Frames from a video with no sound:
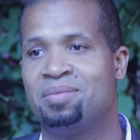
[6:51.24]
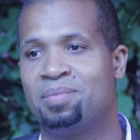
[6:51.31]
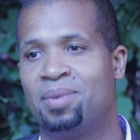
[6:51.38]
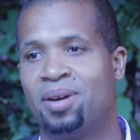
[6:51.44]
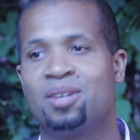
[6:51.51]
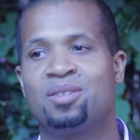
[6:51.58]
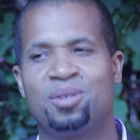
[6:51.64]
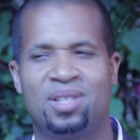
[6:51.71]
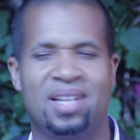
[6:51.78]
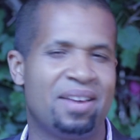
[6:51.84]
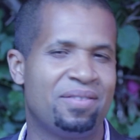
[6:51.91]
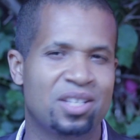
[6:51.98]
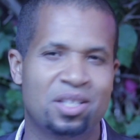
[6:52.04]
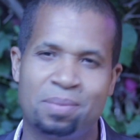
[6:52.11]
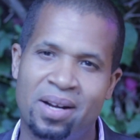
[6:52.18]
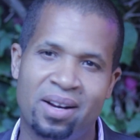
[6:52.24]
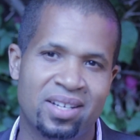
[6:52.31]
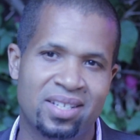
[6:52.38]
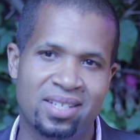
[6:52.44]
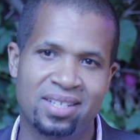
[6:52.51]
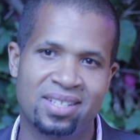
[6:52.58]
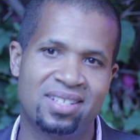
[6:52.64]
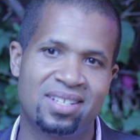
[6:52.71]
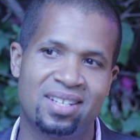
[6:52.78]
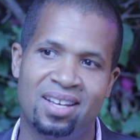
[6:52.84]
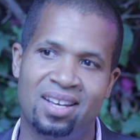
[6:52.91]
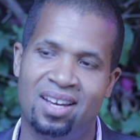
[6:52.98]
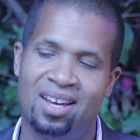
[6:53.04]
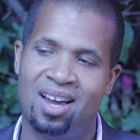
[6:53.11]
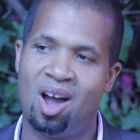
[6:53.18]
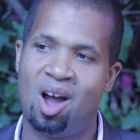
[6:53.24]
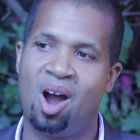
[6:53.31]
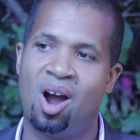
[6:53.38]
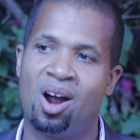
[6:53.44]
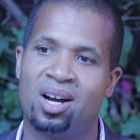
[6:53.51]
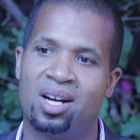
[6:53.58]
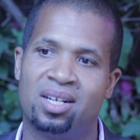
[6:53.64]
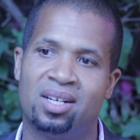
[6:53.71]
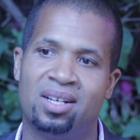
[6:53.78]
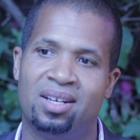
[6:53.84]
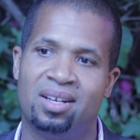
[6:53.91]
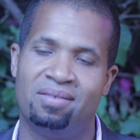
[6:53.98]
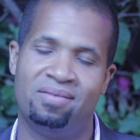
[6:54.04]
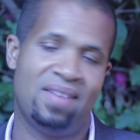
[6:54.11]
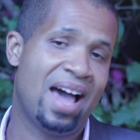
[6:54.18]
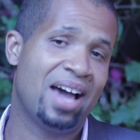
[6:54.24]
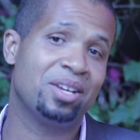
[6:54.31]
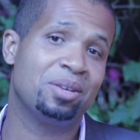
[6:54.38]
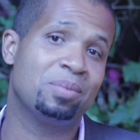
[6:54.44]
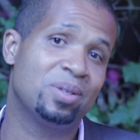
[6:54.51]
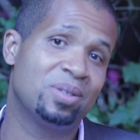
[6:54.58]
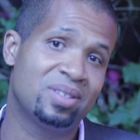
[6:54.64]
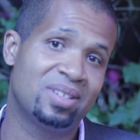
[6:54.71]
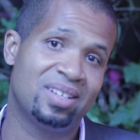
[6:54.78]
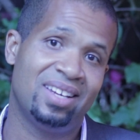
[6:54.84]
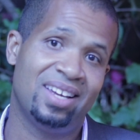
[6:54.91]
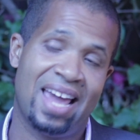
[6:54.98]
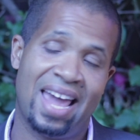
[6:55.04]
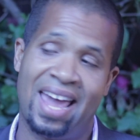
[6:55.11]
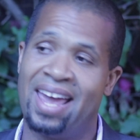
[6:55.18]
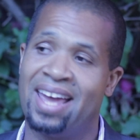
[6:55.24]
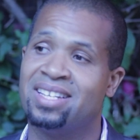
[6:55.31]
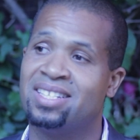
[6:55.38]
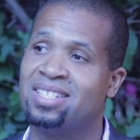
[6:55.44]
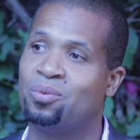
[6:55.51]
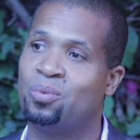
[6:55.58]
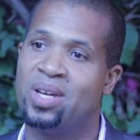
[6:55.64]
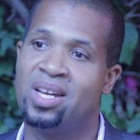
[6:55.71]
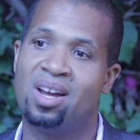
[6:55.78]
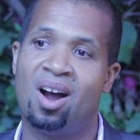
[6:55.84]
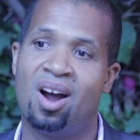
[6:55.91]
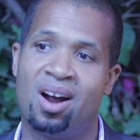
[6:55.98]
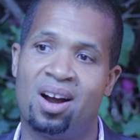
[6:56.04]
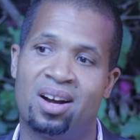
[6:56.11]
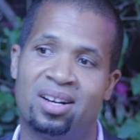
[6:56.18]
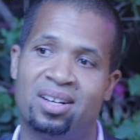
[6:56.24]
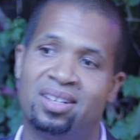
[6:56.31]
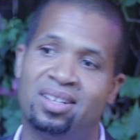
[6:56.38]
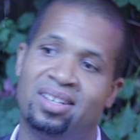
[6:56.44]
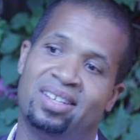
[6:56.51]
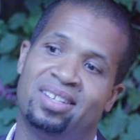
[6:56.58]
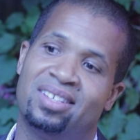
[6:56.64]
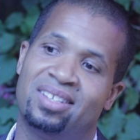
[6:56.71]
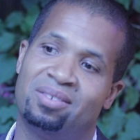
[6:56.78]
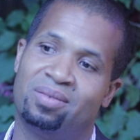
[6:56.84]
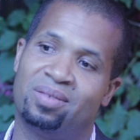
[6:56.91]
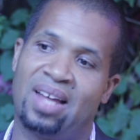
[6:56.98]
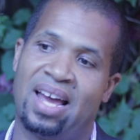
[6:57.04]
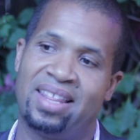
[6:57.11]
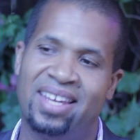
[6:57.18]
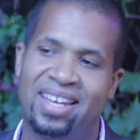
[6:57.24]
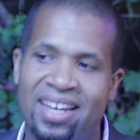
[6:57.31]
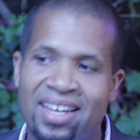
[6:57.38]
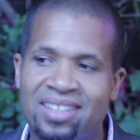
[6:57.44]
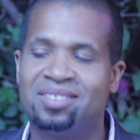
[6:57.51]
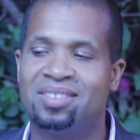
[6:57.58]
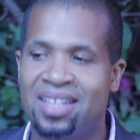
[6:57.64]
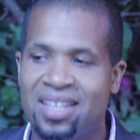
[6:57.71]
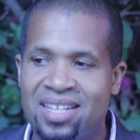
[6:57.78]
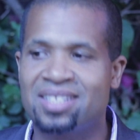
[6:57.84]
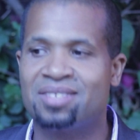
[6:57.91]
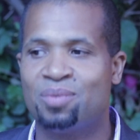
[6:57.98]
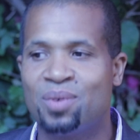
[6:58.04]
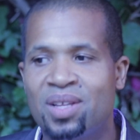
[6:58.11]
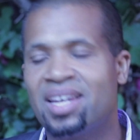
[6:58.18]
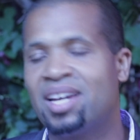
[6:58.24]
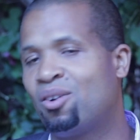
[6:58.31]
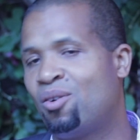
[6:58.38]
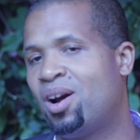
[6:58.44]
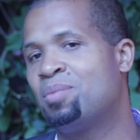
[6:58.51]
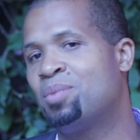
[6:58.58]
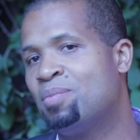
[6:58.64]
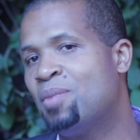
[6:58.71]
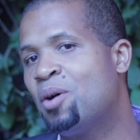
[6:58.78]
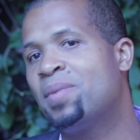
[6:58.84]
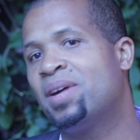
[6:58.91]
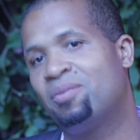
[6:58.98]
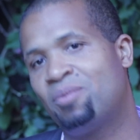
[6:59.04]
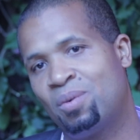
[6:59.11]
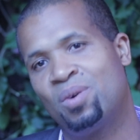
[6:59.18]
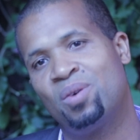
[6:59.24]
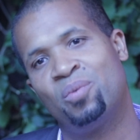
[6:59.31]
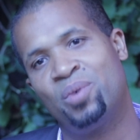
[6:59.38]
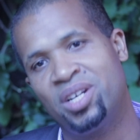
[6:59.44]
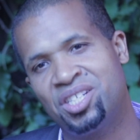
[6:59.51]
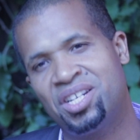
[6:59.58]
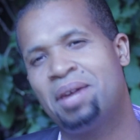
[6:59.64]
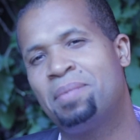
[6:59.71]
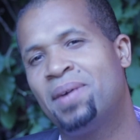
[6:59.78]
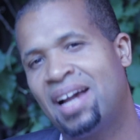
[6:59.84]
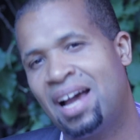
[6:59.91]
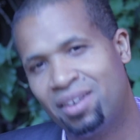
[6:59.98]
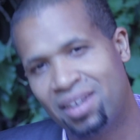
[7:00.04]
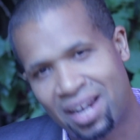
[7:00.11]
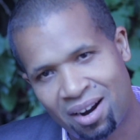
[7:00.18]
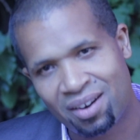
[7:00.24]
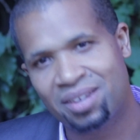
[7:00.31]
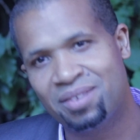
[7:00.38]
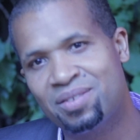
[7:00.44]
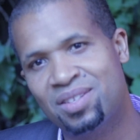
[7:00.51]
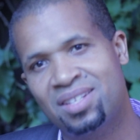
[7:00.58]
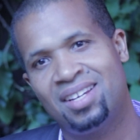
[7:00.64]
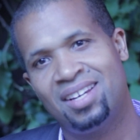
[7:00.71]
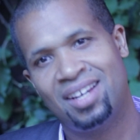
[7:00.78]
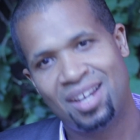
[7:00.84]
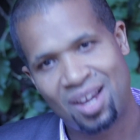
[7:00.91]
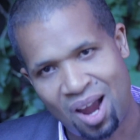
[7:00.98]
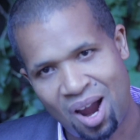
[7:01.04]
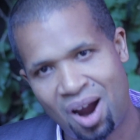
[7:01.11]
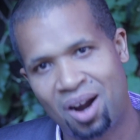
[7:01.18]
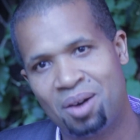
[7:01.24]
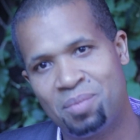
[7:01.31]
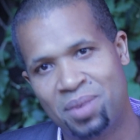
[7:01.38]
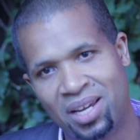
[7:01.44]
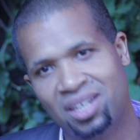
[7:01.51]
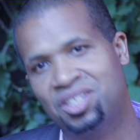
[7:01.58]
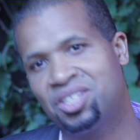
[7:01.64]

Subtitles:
because those life experiences are valuable. And we are, I think, in this really incredible moment where we're reshaping how narratives are being